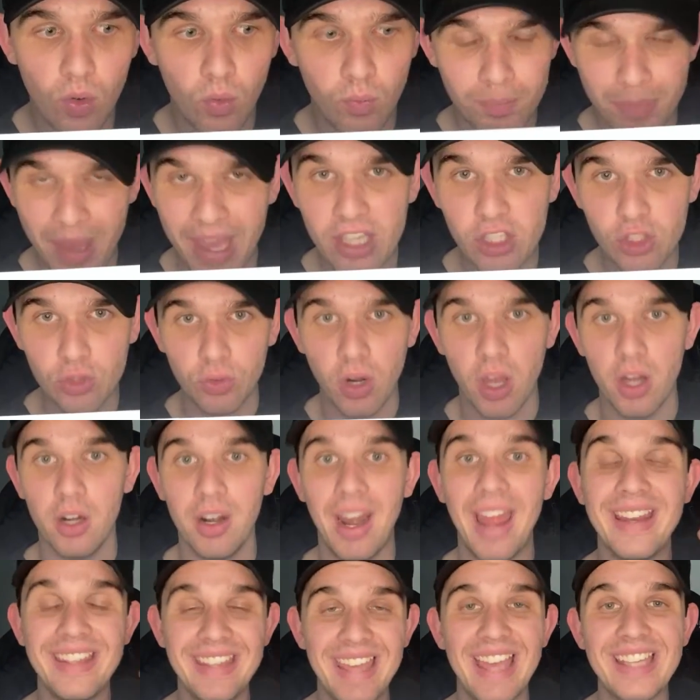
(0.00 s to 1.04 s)
base runner.
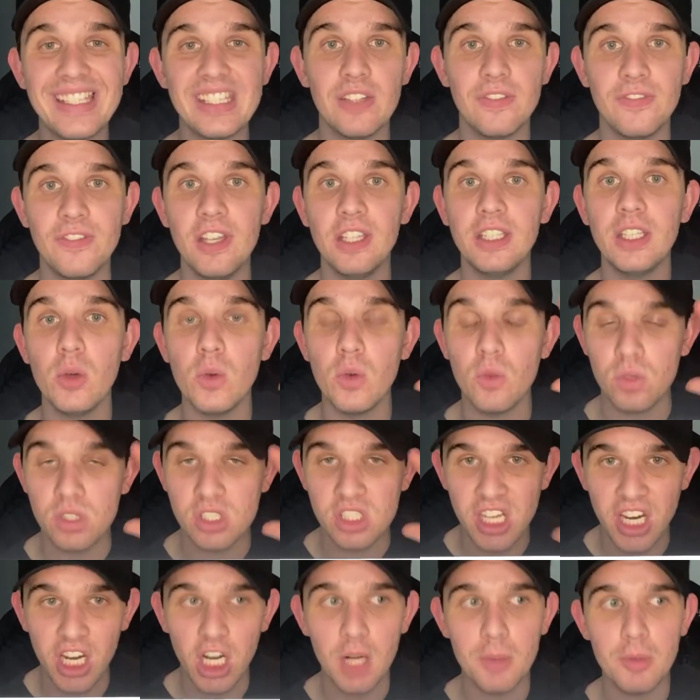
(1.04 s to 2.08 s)
And yes, the fielding was
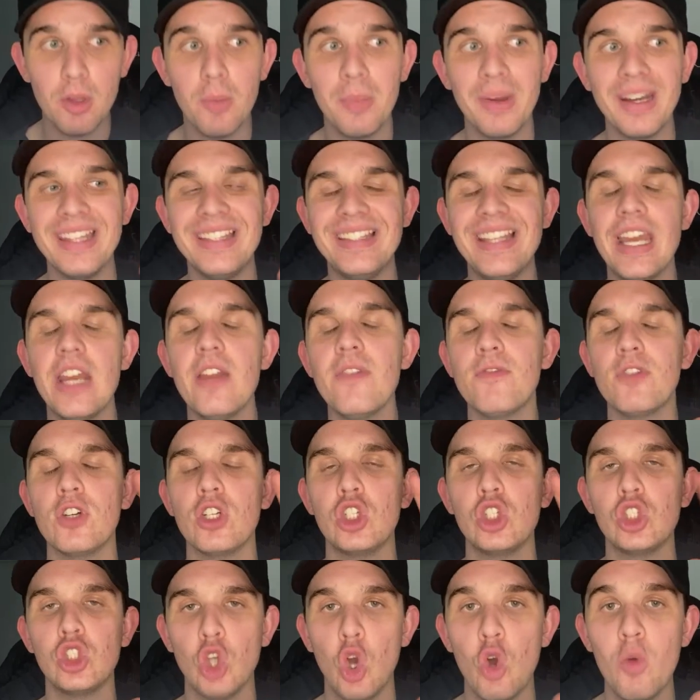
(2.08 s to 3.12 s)
terrible, but he did it for
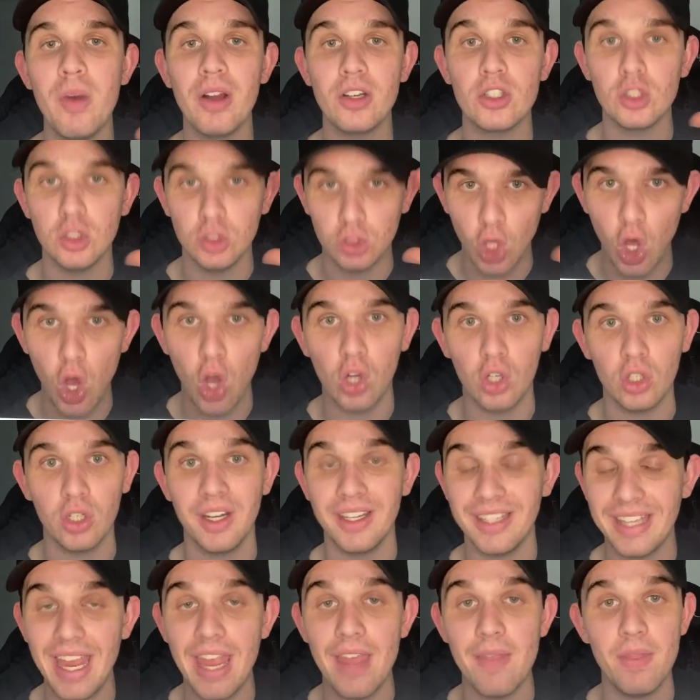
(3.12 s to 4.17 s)
so much longer,
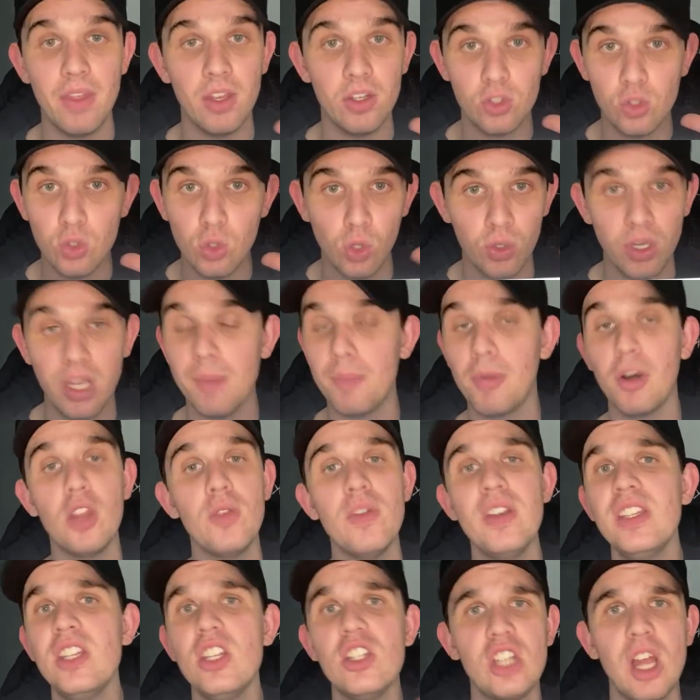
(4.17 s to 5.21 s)
again, than Tulo did. Part of the
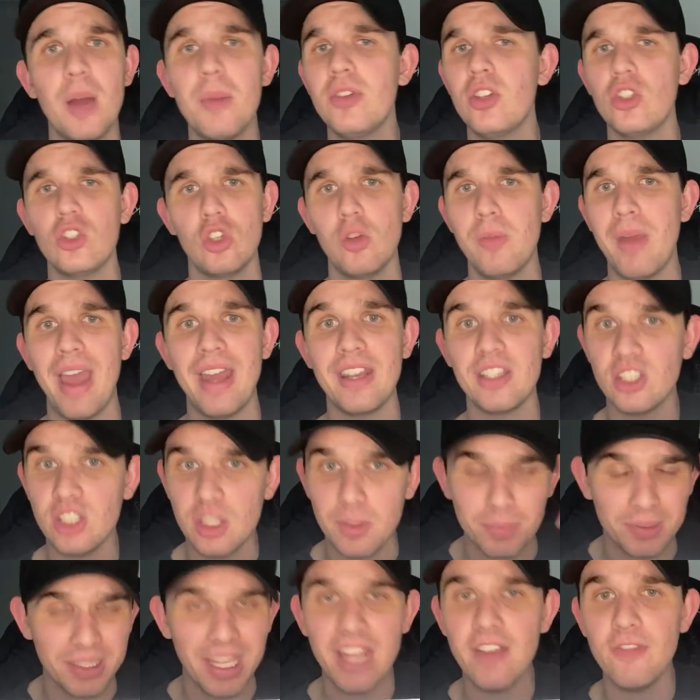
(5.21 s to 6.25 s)
reason his numbers are so bad is because he
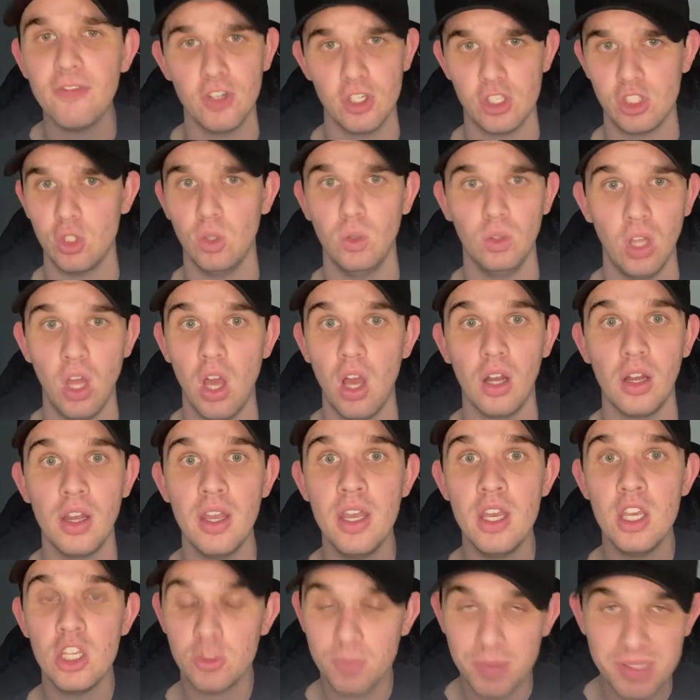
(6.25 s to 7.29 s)
played for so long,
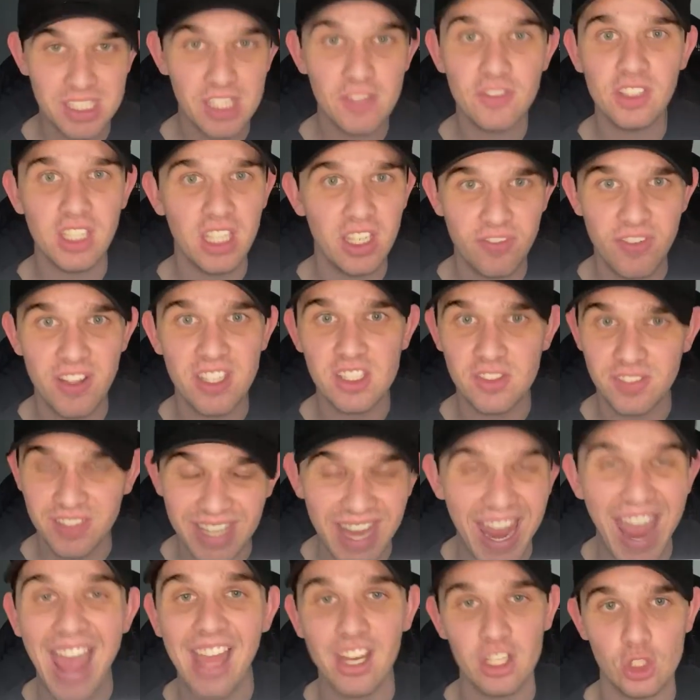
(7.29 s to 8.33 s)
specifically
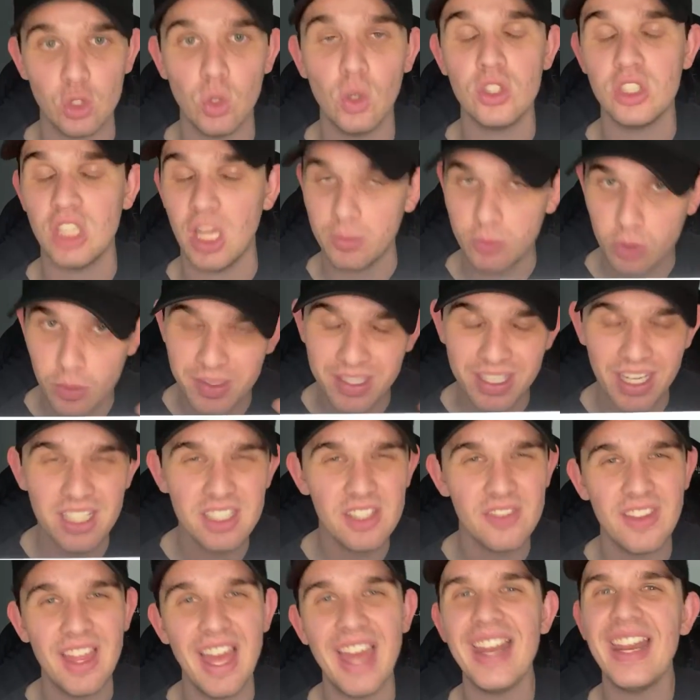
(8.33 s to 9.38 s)
defensively at shortstop. So because
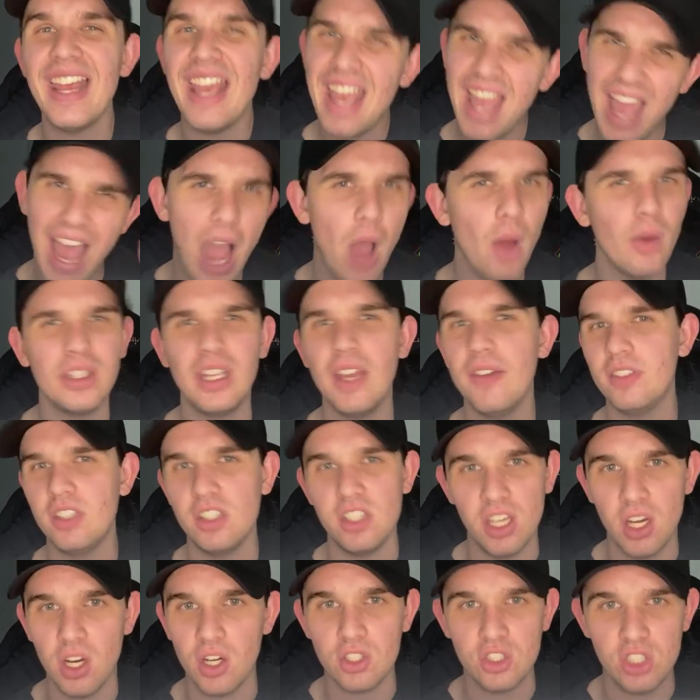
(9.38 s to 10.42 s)
of that, I would give it to
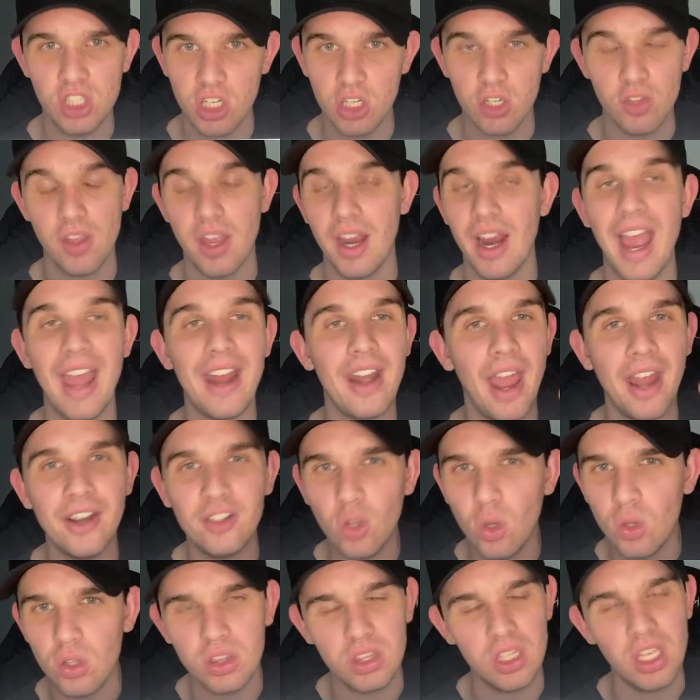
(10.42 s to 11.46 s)
Derek Jeter there. I
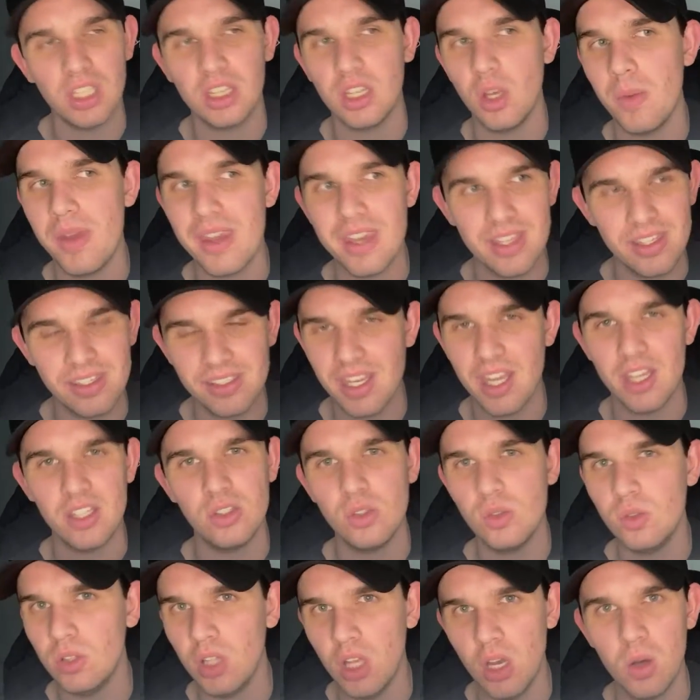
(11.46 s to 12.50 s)
don't think that we can say
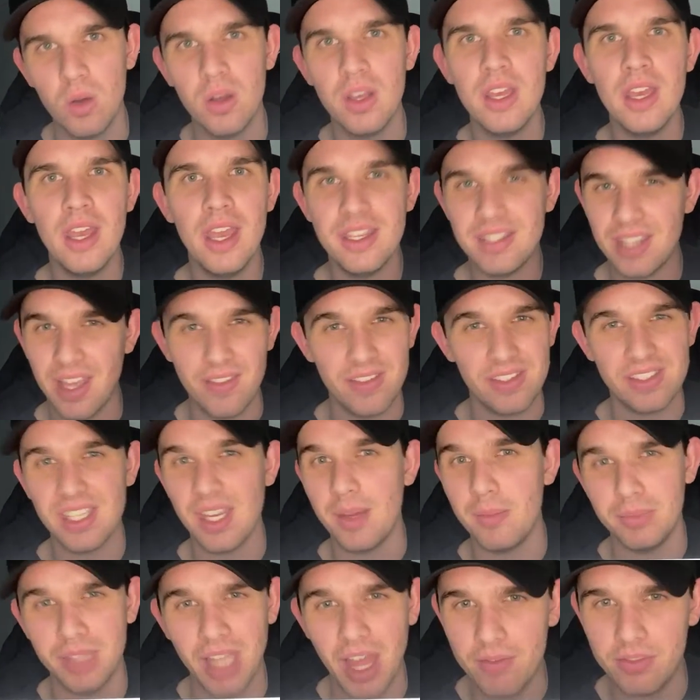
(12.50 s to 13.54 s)
Tulo is on the
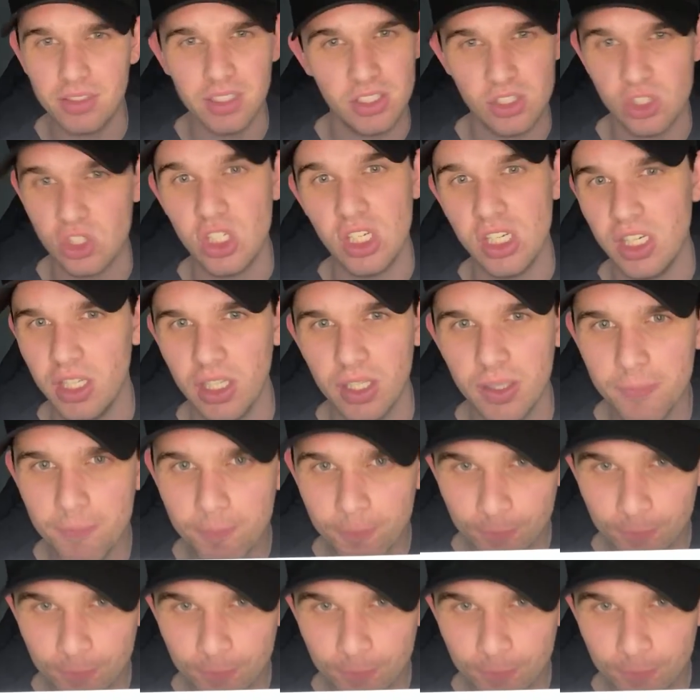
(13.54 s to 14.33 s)
same level as Jeter.